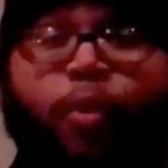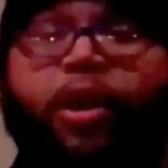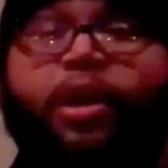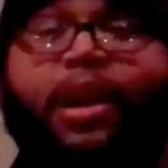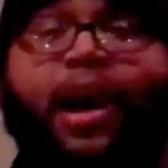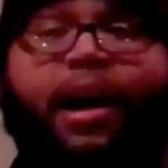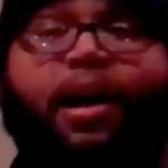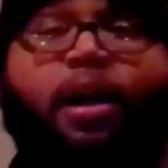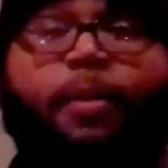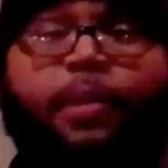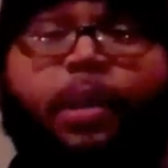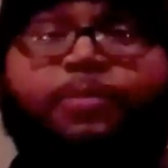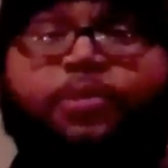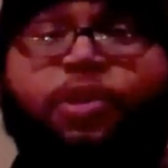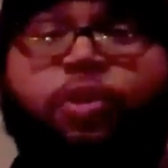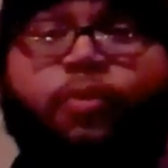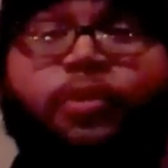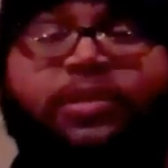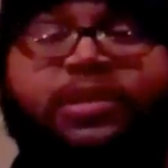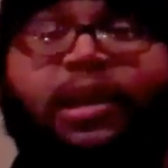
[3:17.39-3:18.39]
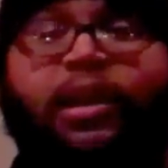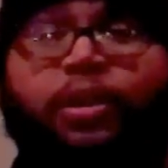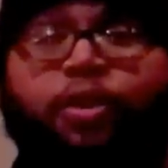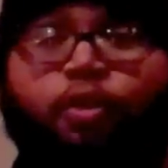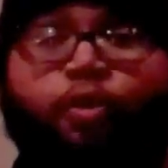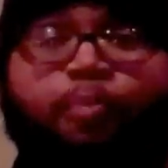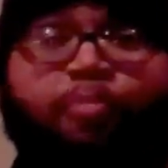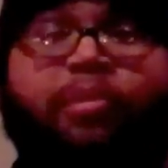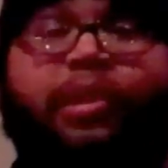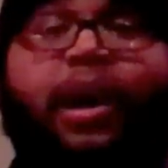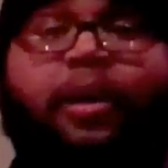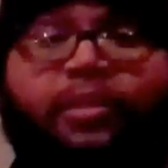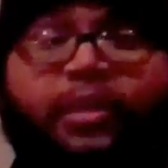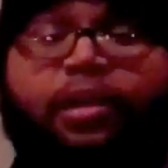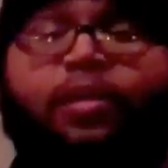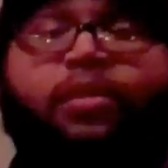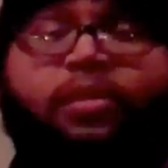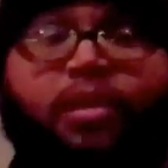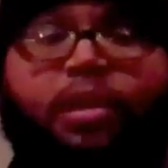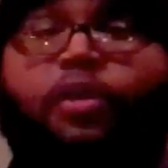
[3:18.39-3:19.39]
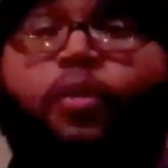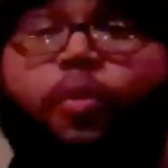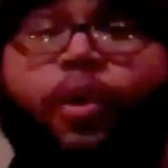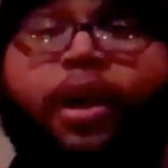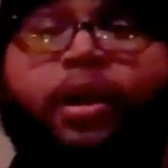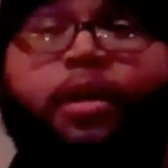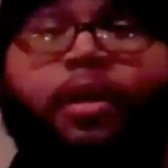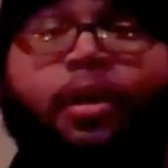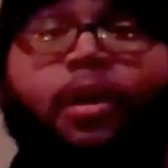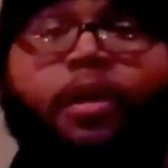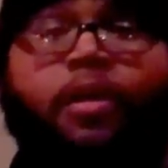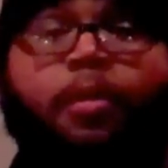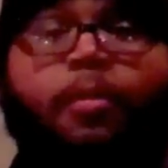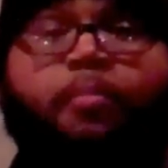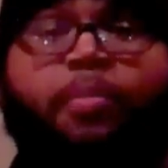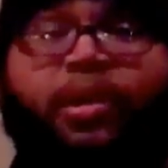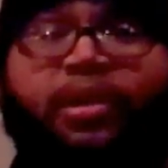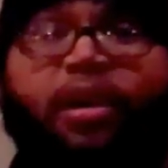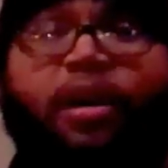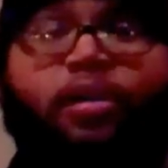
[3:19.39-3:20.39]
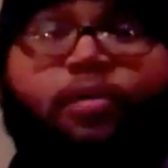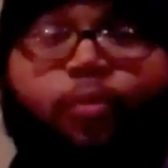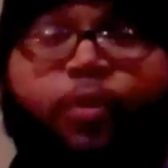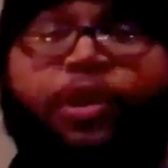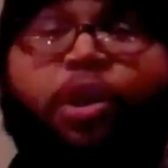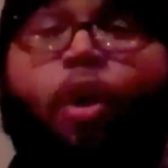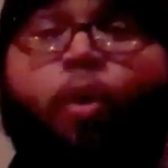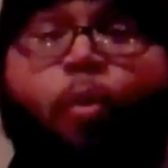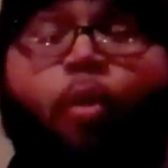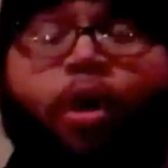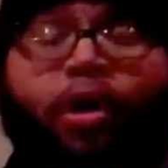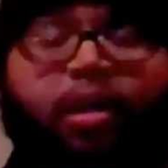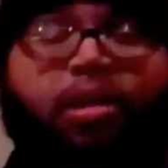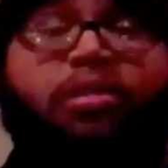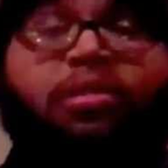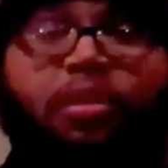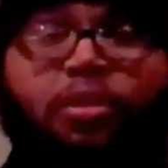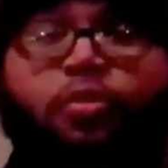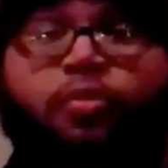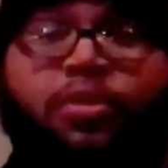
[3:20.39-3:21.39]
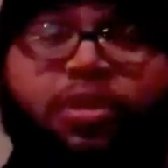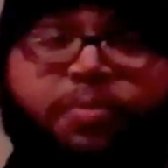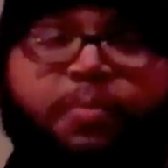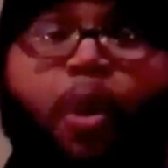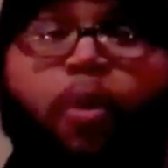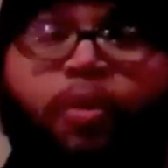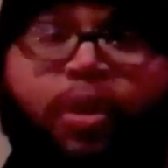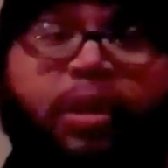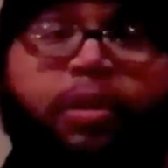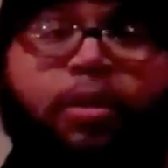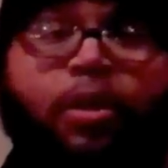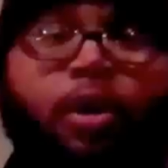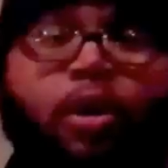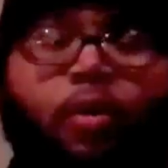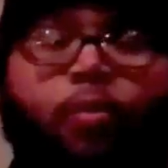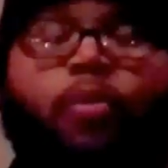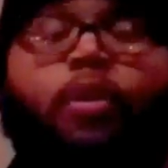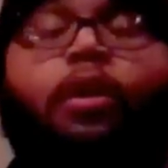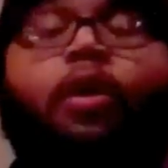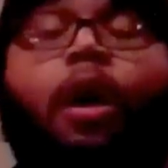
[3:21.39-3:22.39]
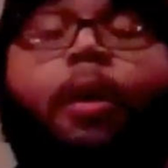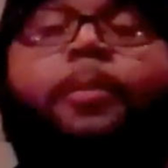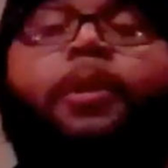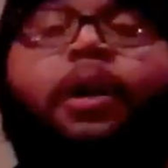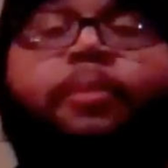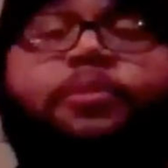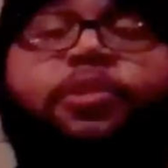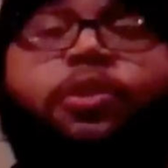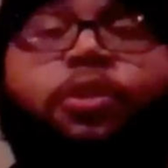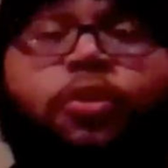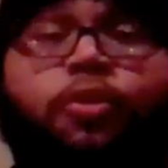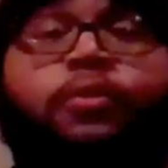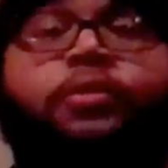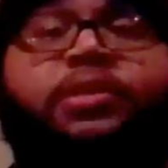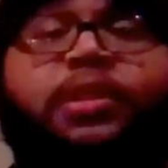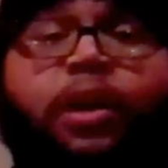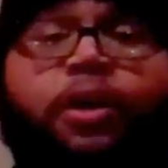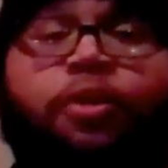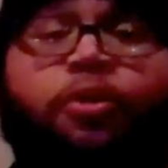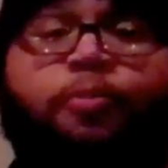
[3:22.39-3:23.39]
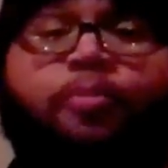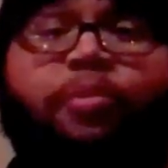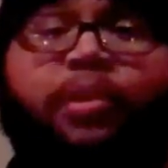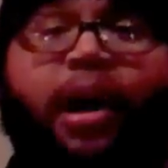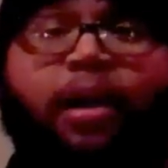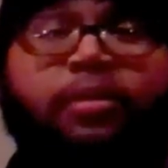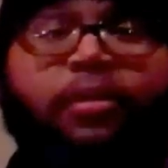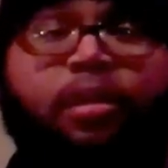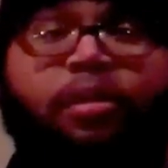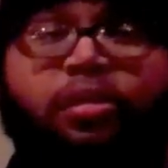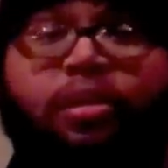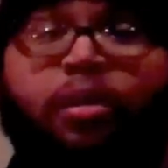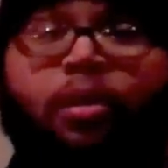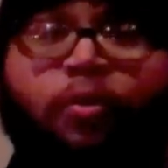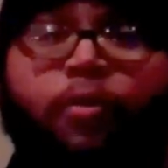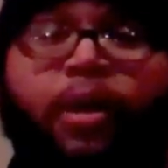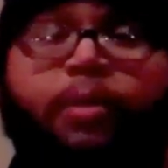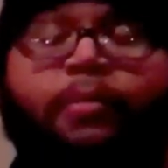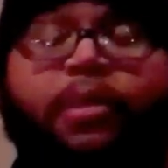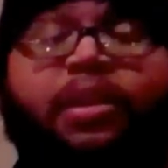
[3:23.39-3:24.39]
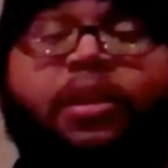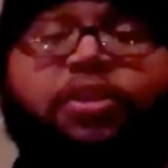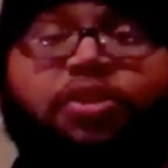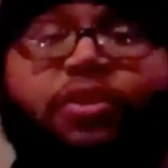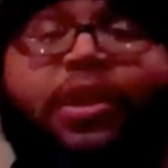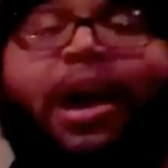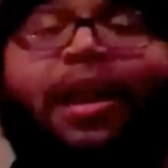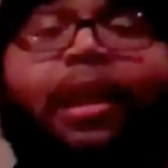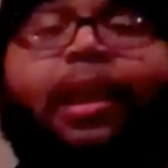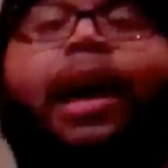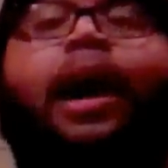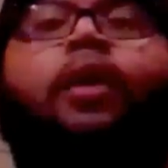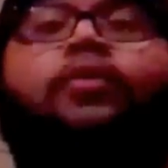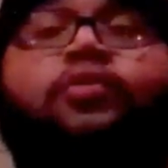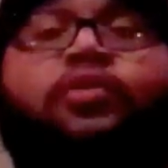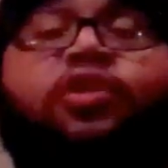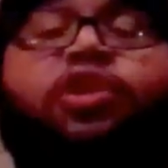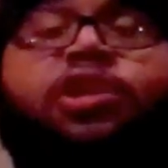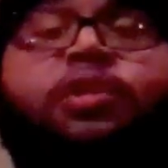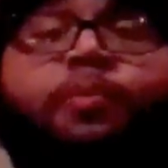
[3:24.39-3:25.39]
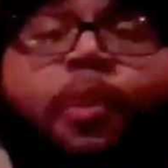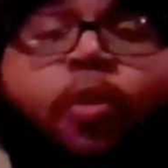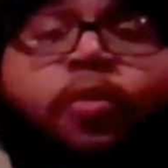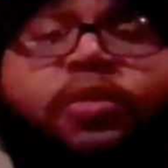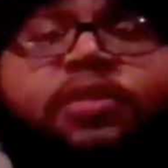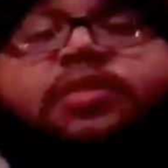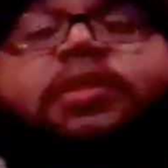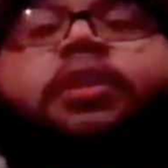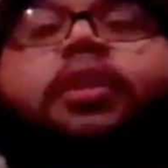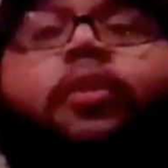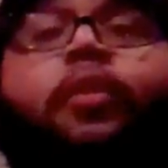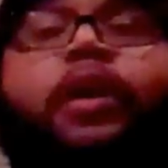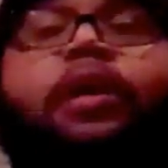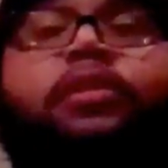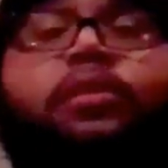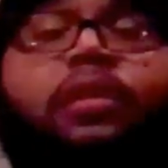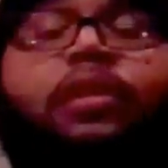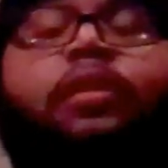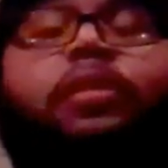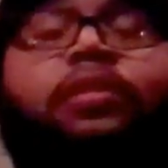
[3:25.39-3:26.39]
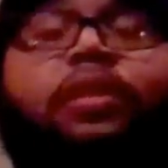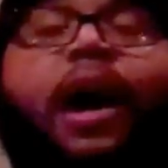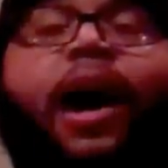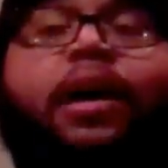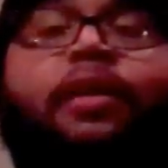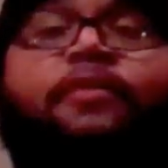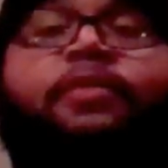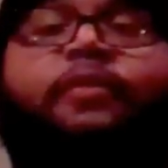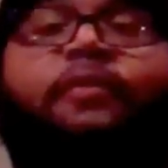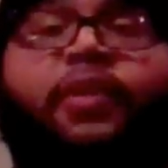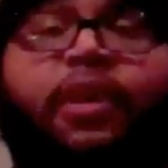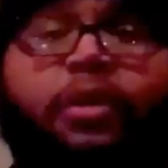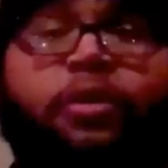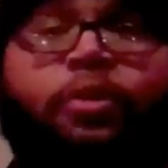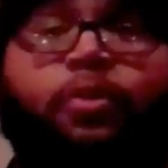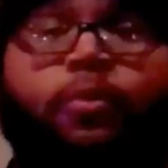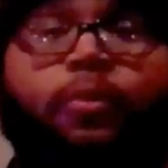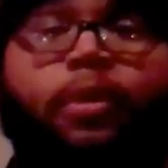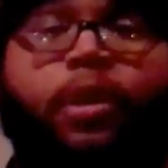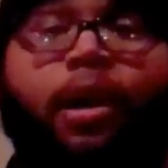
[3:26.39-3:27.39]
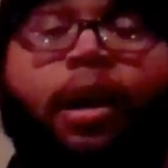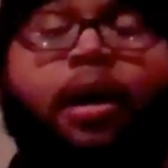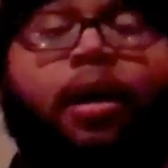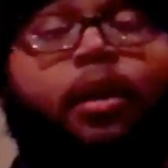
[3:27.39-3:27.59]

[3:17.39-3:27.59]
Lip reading: We're not coming up to you and telling you to put out that cigarette because we don't want to see you smoke it. We're coming up to you and telling you to put out that cigarette because you're not allowed to smoke cigarettes inside of the venue.